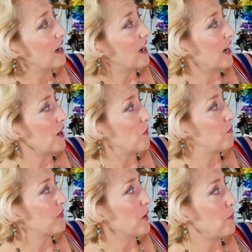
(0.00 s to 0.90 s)

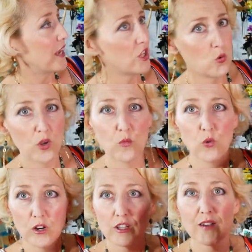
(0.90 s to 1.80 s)
um, but you can
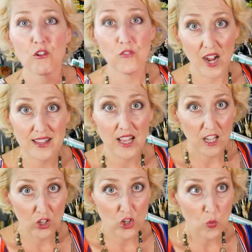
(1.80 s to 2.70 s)
rarely ever find that
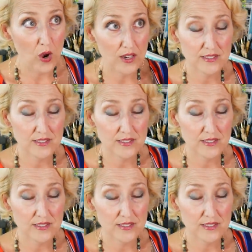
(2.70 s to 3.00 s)
color you want,